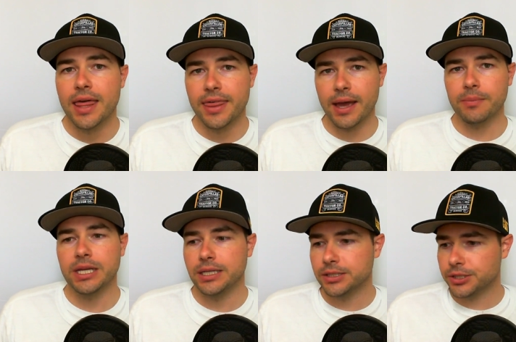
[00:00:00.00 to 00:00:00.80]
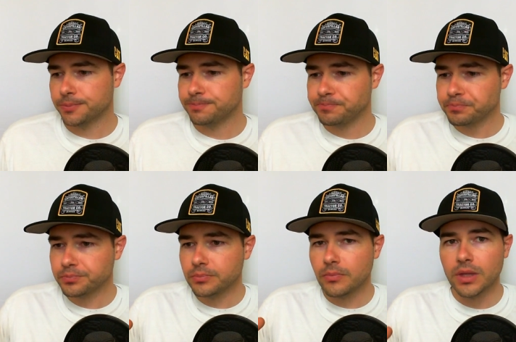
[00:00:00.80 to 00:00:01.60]
That means
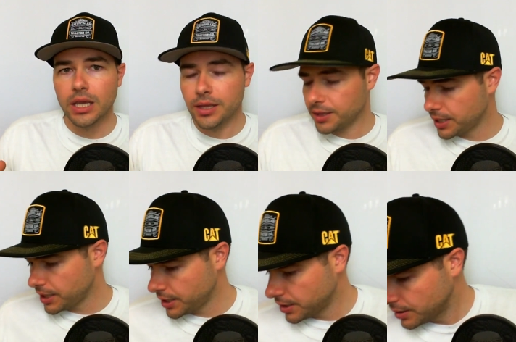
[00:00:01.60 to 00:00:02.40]
the